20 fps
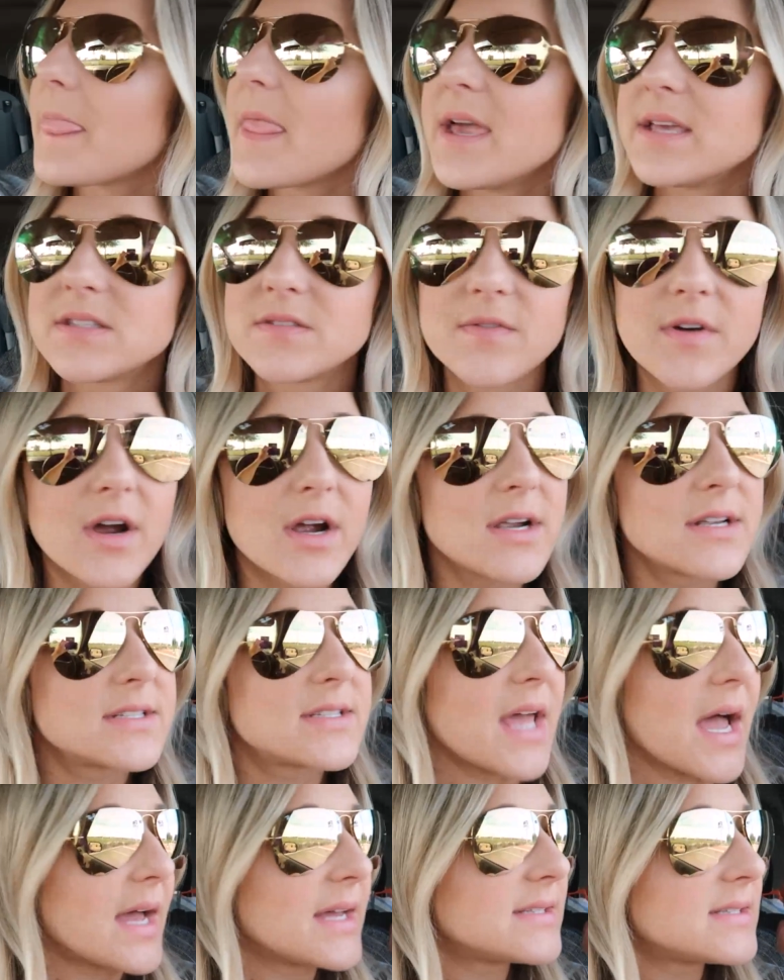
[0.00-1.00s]
as far as
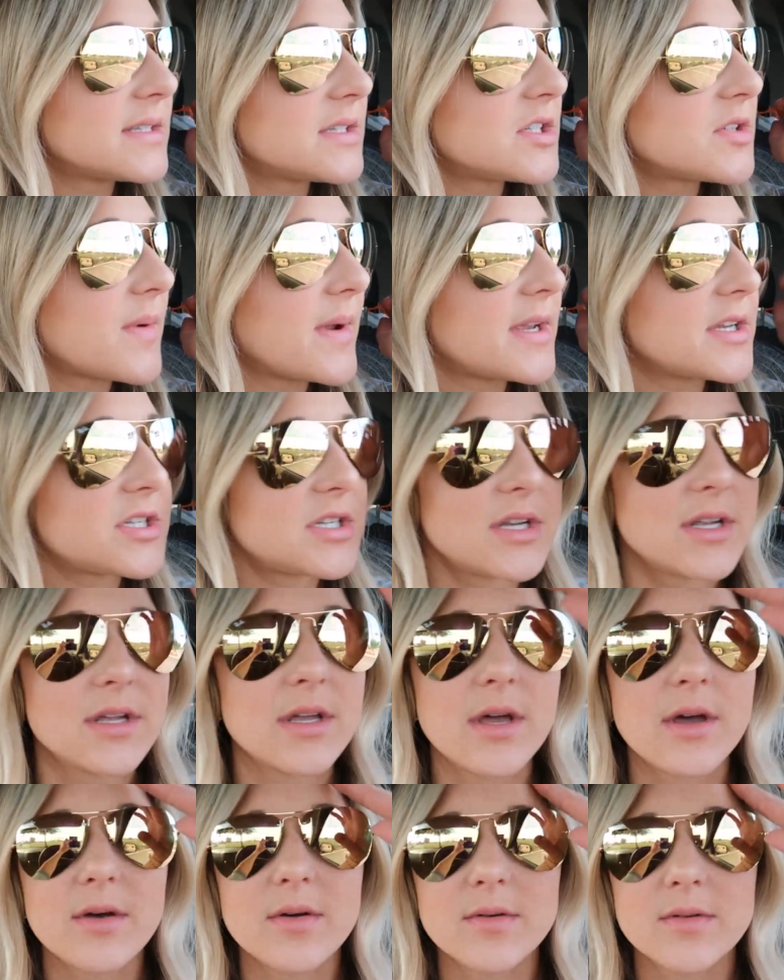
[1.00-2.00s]
that situation
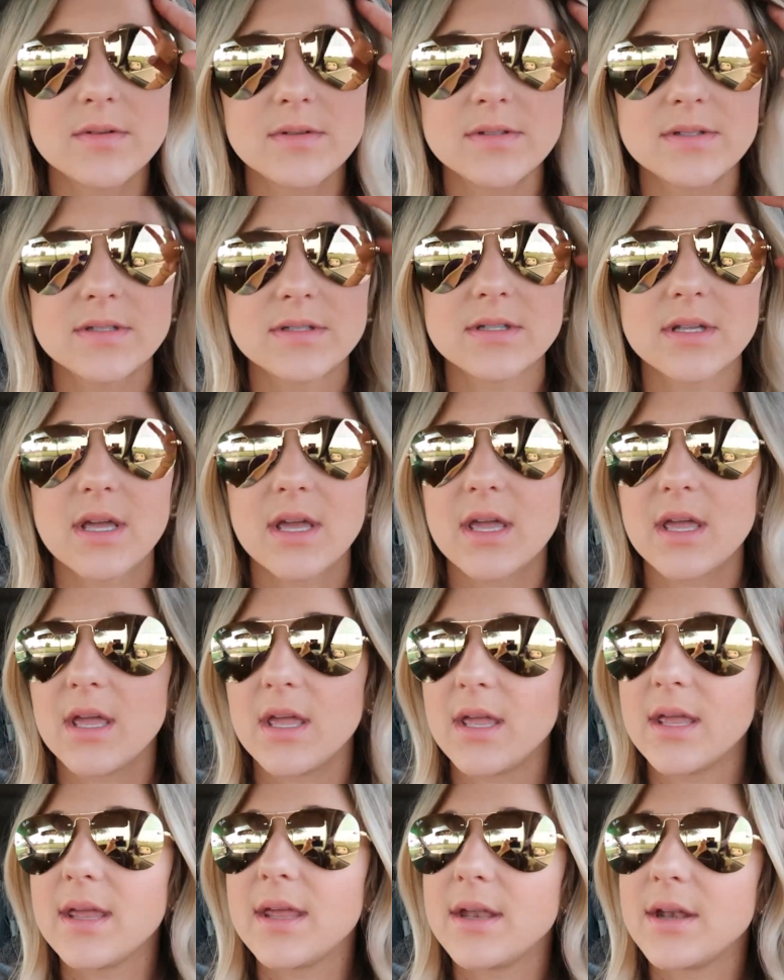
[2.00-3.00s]
goes,
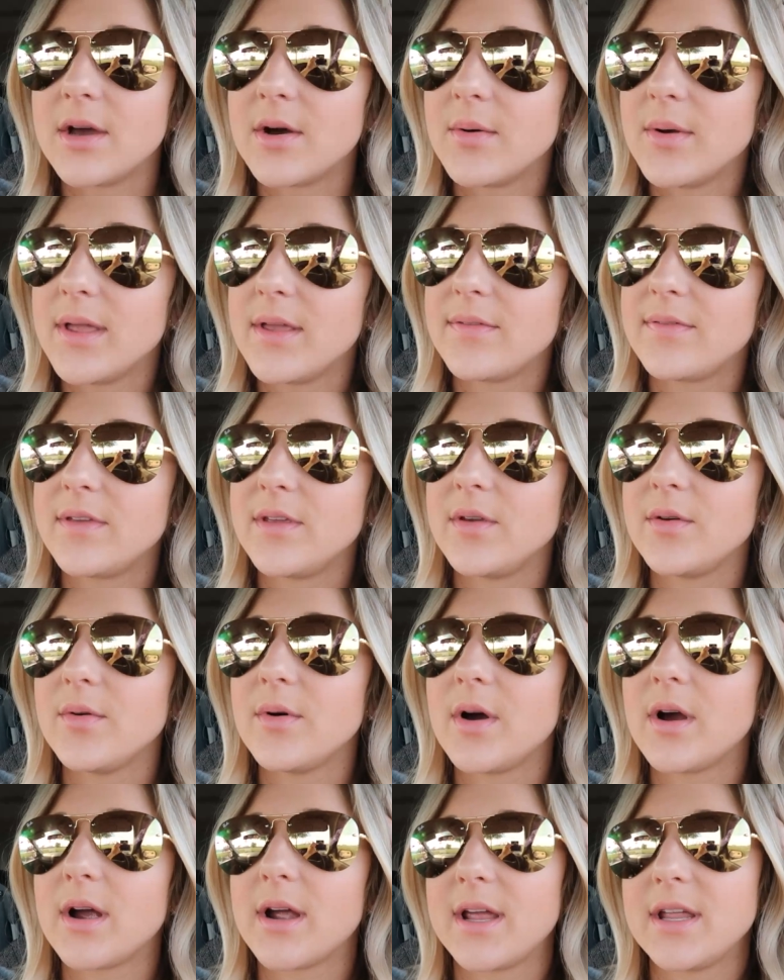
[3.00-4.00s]
you know, if you
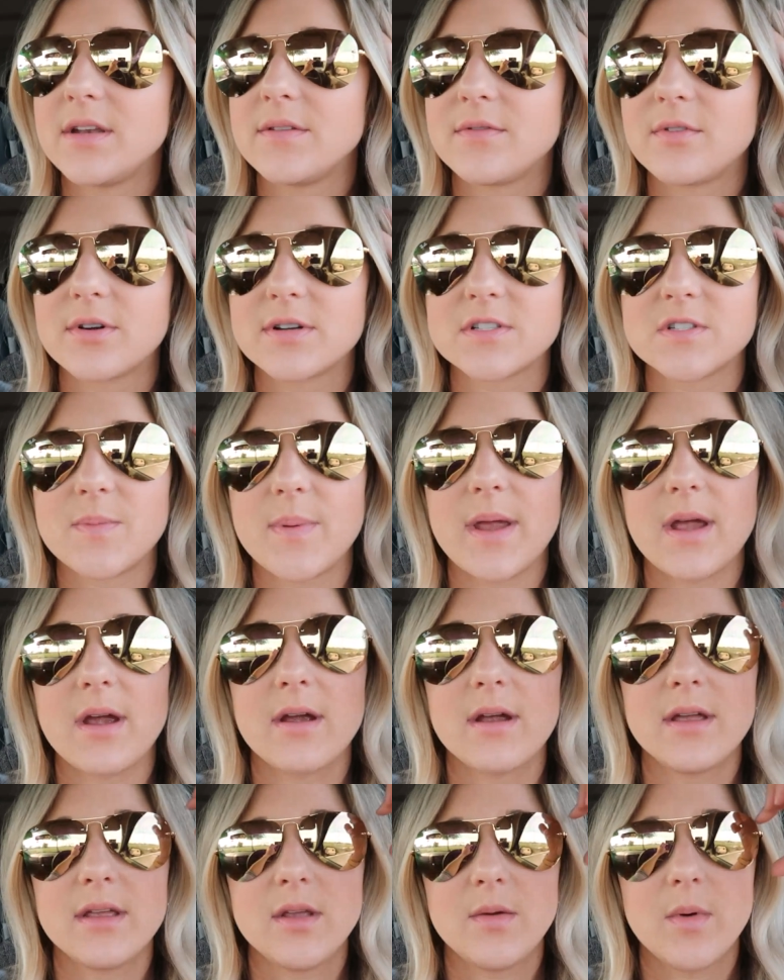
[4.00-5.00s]
are a divorced
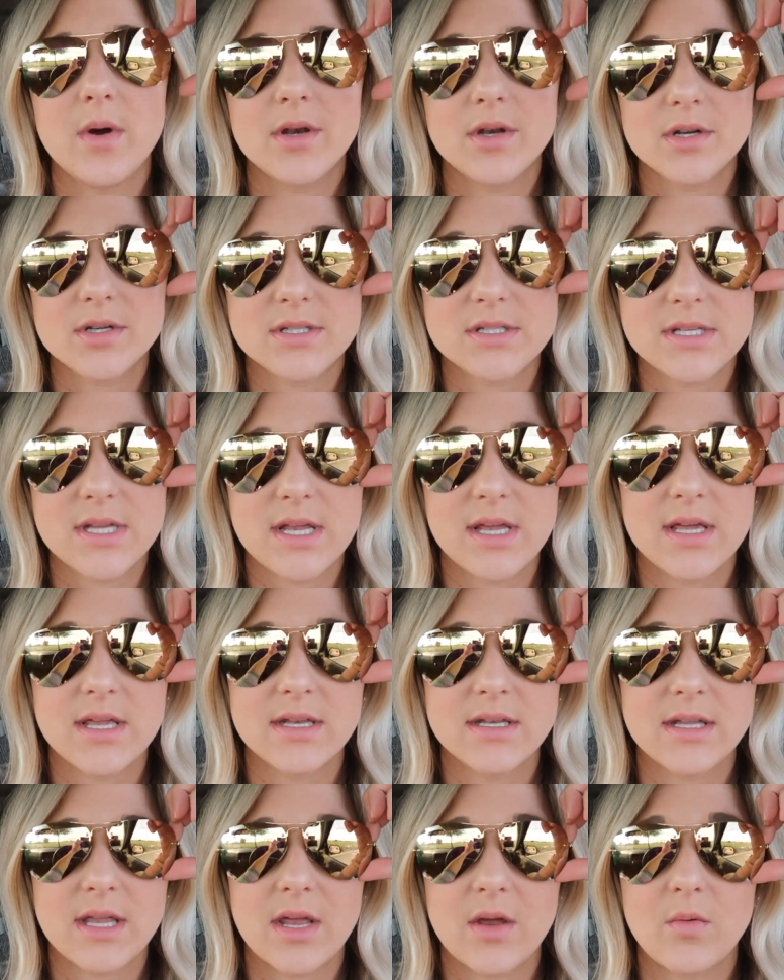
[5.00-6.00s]
parent, you
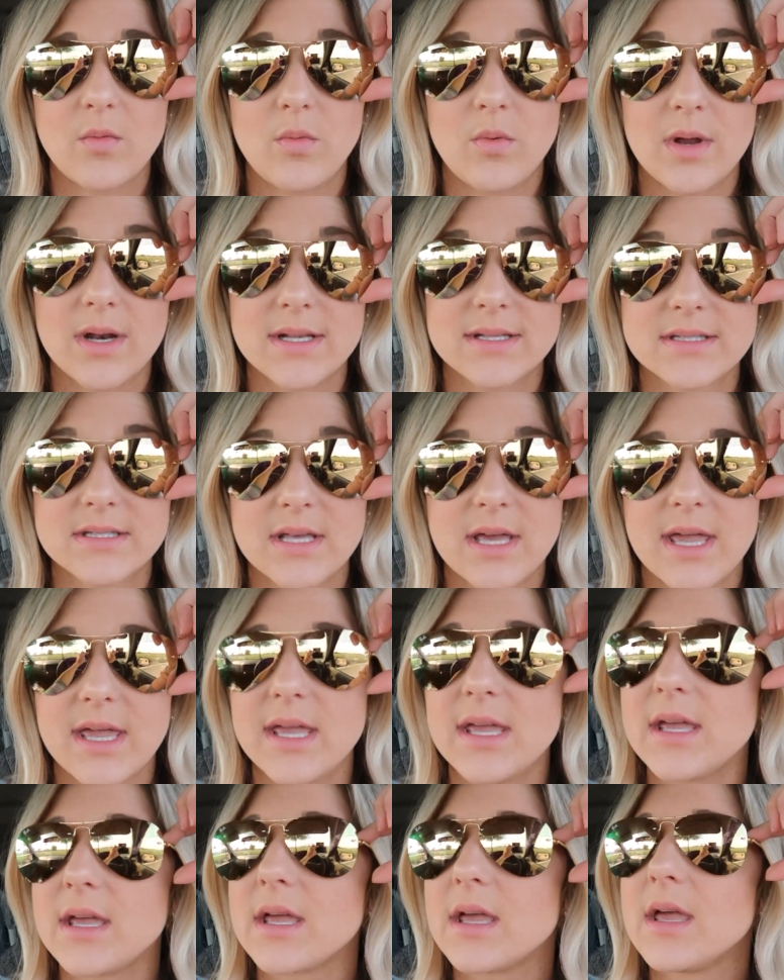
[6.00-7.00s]
understand like what it's
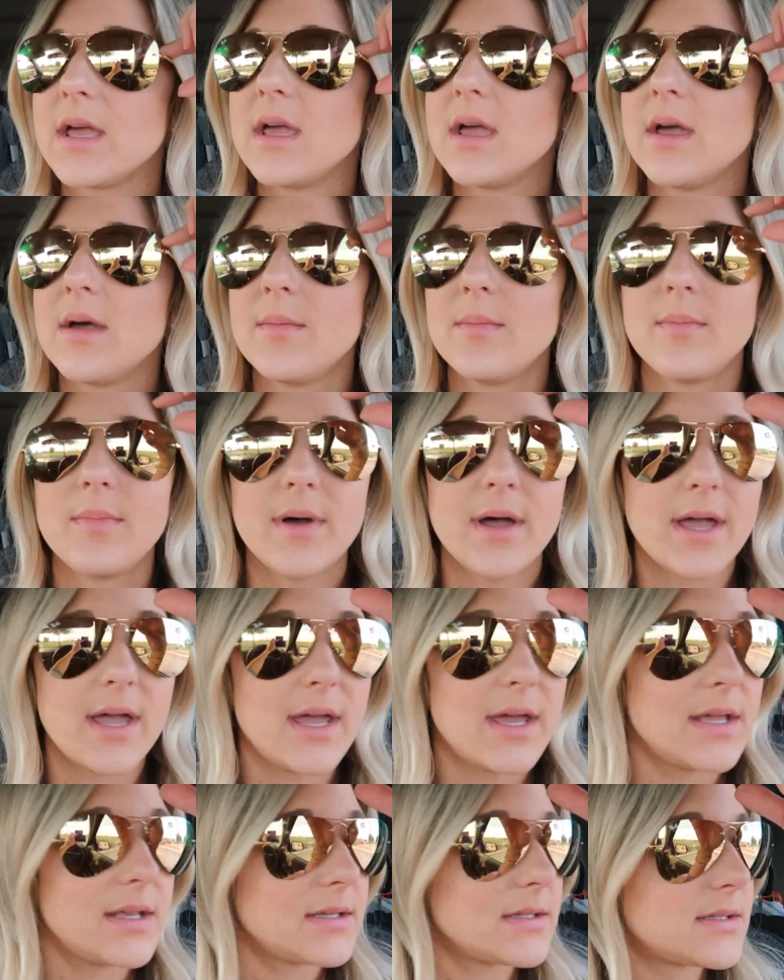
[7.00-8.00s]
like,
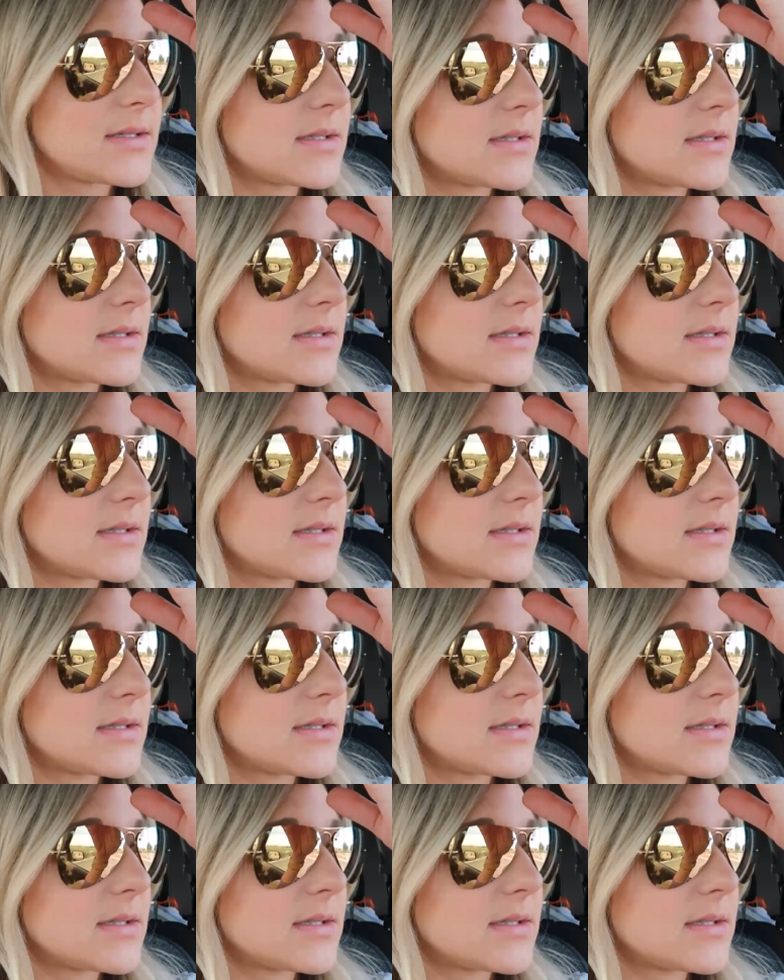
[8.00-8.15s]
but